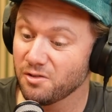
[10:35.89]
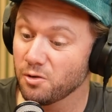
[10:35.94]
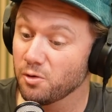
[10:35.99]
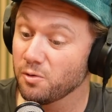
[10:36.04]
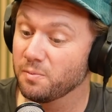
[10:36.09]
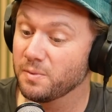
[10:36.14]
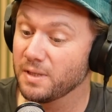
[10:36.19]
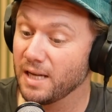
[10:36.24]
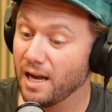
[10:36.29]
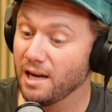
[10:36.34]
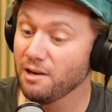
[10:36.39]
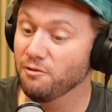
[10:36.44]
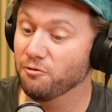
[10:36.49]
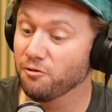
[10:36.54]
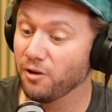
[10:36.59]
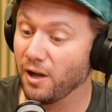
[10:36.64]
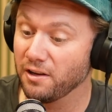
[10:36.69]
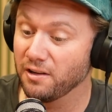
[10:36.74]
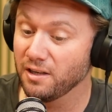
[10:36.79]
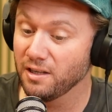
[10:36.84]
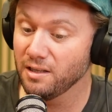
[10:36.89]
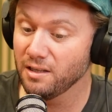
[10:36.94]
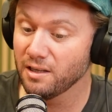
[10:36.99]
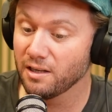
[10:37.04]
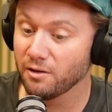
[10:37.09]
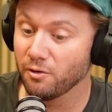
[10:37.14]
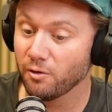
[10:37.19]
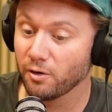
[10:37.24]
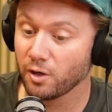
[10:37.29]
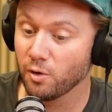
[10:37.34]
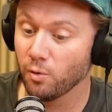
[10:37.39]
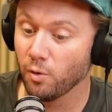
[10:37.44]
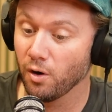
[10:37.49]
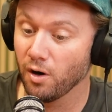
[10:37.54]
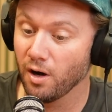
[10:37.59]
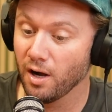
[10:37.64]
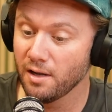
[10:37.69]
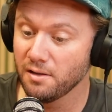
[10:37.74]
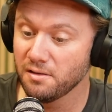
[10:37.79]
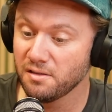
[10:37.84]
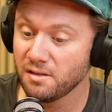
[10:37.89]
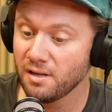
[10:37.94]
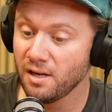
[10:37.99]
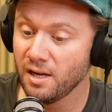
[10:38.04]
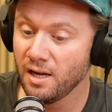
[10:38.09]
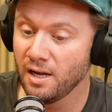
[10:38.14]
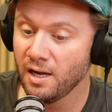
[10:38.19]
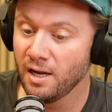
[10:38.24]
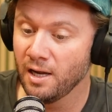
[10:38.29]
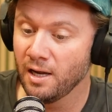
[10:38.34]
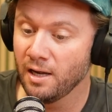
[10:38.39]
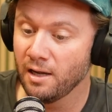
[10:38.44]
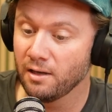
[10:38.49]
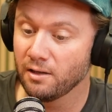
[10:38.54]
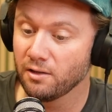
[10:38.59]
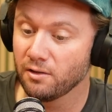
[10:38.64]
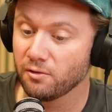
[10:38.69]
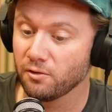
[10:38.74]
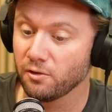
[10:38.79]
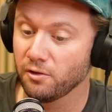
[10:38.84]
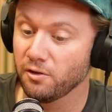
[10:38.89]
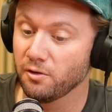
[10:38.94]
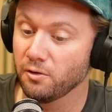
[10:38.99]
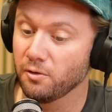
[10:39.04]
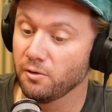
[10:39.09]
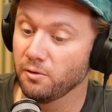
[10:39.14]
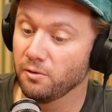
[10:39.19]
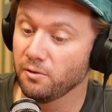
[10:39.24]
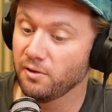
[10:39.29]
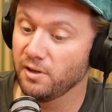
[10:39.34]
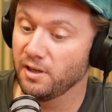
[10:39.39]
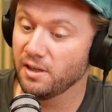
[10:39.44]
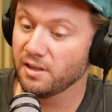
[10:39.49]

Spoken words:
to obtain funding it requires through to the